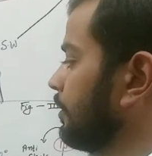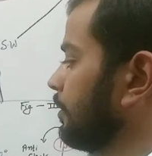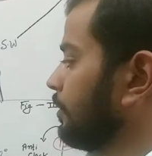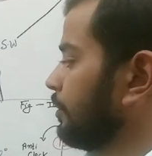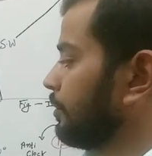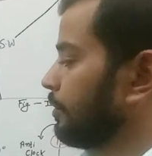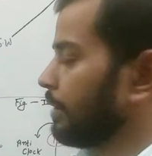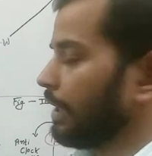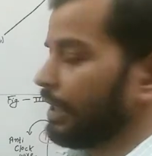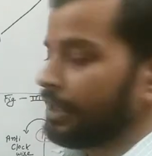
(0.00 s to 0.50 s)

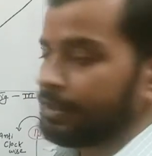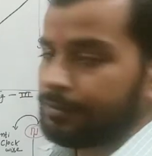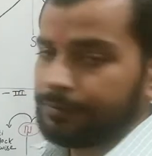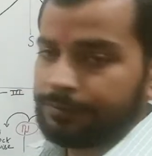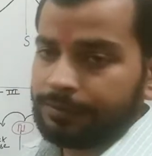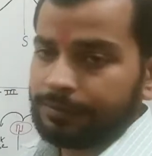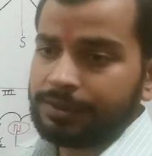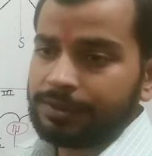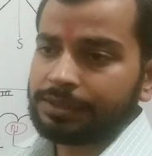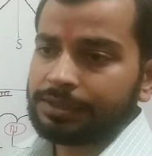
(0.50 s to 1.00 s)
you guys
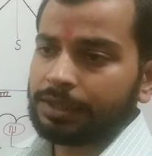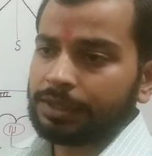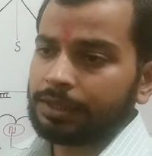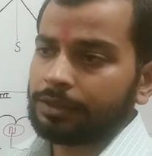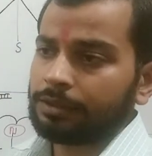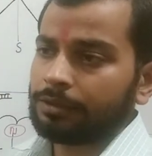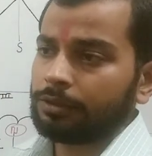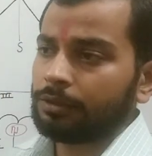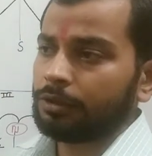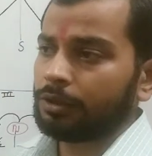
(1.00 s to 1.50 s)
face,
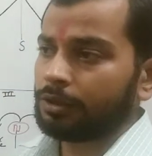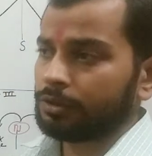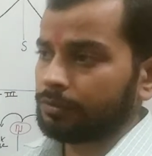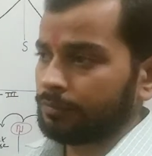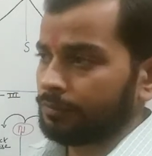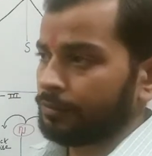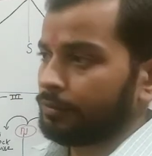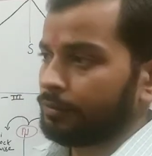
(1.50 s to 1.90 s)
and a lot of